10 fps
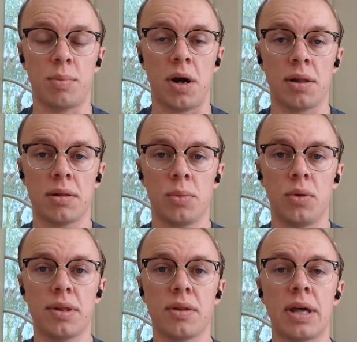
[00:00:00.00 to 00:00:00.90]
possible
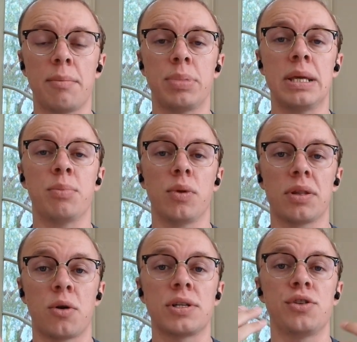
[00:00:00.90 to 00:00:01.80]
so that people
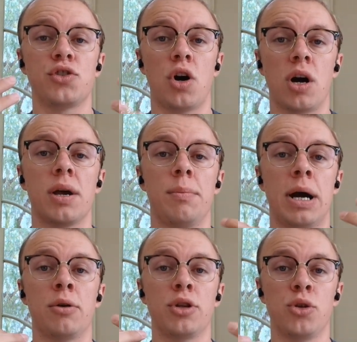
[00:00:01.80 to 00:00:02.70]
start to talk
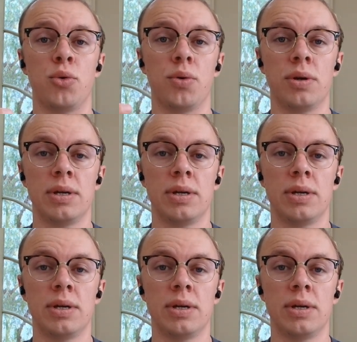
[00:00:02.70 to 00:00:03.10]
about you.